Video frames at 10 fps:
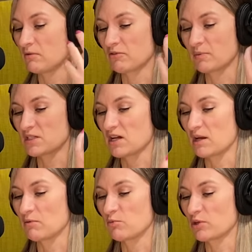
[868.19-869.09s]
from the
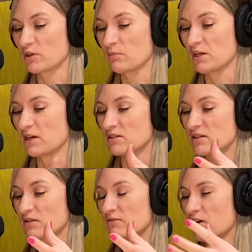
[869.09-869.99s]
time you bring the pig
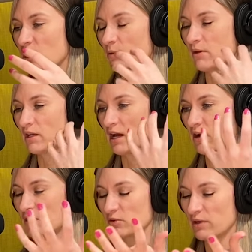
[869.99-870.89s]
onto the farm and
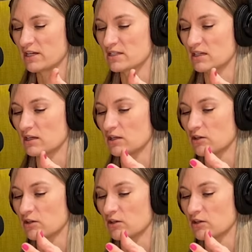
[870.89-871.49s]
how you're raising it,